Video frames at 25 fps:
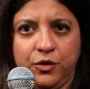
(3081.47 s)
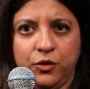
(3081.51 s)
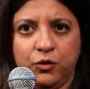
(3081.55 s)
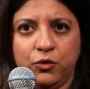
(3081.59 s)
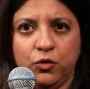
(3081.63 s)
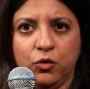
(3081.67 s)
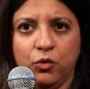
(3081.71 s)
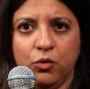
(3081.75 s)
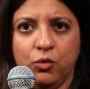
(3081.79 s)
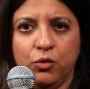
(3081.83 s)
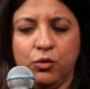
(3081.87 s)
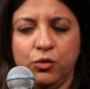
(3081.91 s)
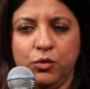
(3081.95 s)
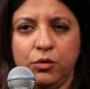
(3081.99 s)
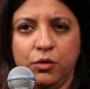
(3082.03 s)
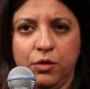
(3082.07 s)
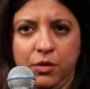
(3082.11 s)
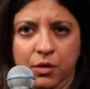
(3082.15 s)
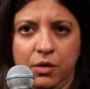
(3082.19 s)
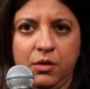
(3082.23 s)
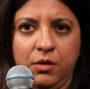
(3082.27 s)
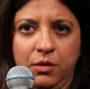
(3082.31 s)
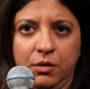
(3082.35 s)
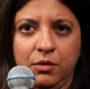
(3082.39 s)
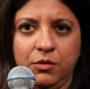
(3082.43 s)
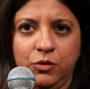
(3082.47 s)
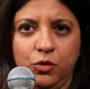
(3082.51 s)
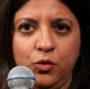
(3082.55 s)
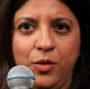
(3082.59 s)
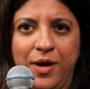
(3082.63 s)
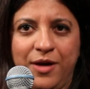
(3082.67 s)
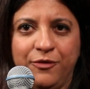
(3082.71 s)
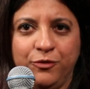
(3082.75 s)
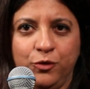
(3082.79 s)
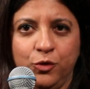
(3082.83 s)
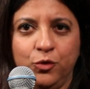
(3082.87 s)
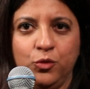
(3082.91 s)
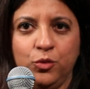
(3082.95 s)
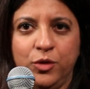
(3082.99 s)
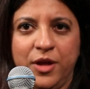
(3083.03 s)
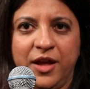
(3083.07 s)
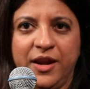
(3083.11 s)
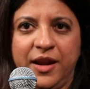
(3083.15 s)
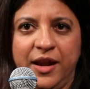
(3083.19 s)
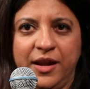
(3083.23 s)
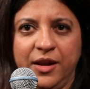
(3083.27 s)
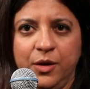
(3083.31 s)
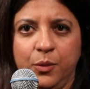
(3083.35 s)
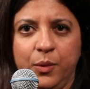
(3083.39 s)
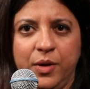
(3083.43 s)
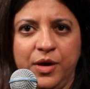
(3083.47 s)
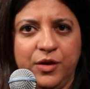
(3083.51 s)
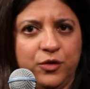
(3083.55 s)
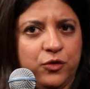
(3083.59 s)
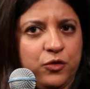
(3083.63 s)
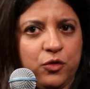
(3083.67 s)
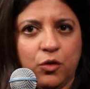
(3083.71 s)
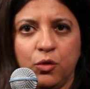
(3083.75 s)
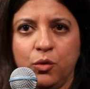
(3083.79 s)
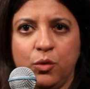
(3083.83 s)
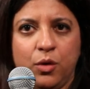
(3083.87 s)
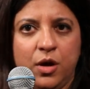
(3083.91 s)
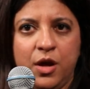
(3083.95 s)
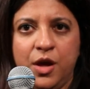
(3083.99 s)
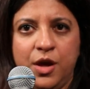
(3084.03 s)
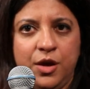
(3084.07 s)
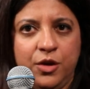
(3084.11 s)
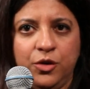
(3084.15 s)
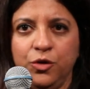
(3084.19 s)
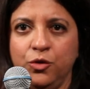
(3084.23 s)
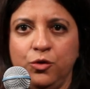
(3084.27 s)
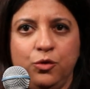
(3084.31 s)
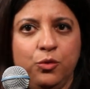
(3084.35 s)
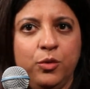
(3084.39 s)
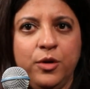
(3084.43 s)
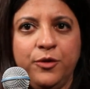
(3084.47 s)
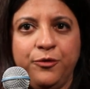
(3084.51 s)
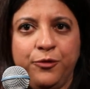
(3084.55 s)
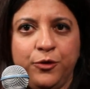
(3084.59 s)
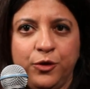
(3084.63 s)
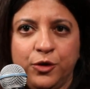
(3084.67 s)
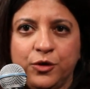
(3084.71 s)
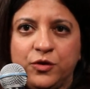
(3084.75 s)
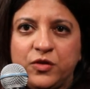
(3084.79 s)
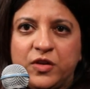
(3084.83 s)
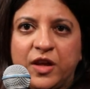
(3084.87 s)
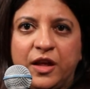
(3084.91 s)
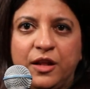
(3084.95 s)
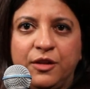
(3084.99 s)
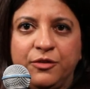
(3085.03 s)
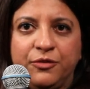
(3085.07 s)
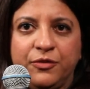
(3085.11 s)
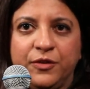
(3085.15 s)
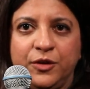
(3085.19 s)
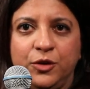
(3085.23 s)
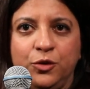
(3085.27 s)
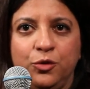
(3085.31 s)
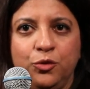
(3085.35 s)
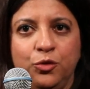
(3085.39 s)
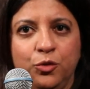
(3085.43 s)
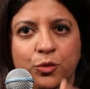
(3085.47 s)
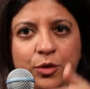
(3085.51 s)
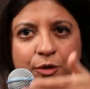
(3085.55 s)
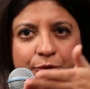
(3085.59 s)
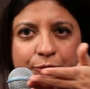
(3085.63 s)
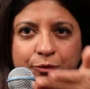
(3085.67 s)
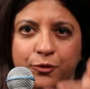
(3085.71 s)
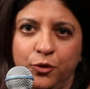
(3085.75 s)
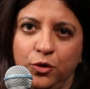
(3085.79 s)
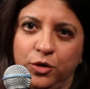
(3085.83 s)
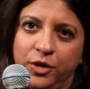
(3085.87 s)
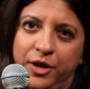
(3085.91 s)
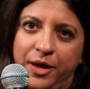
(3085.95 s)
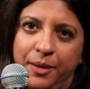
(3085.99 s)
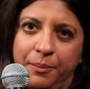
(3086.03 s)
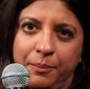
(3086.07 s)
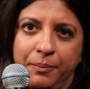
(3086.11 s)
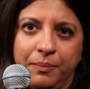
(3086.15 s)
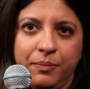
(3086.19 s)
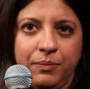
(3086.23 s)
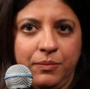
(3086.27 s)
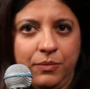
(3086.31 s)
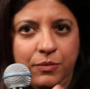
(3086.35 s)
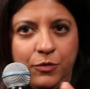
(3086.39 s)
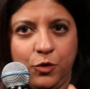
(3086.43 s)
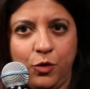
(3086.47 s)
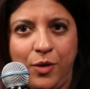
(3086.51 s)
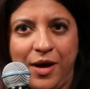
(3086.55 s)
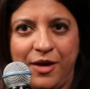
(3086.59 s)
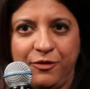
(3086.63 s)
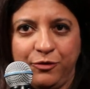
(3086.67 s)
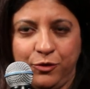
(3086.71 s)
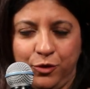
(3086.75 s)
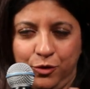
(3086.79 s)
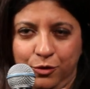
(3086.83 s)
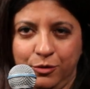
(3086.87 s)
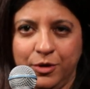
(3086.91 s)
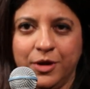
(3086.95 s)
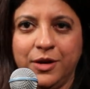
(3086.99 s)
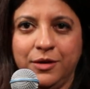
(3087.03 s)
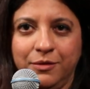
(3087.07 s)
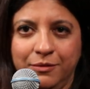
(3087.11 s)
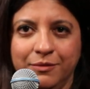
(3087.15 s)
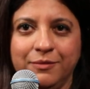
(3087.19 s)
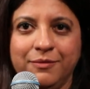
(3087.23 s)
So you have to do that anyway. So you do it for yourself and you do it for them. You have to do it.